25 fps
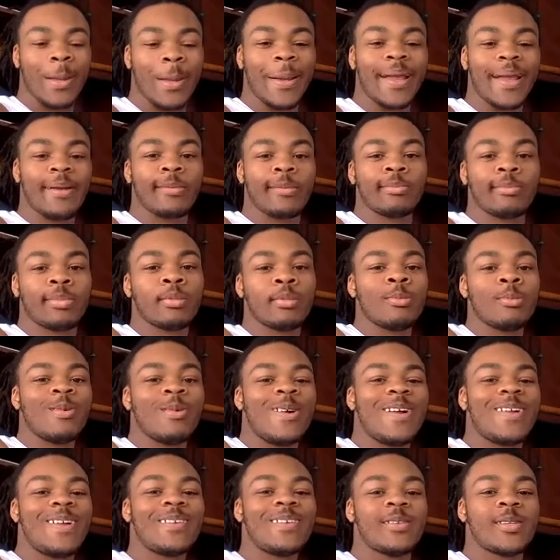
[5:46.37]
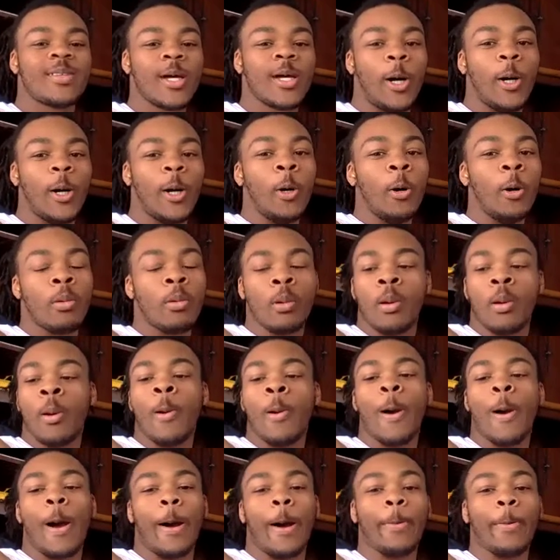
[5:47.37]
and so
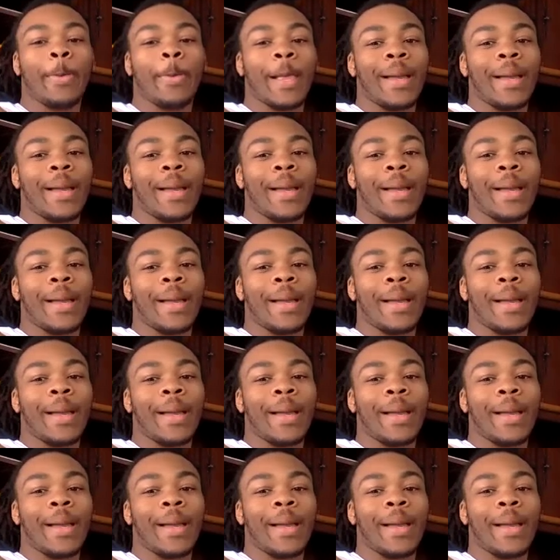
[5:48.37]
I'm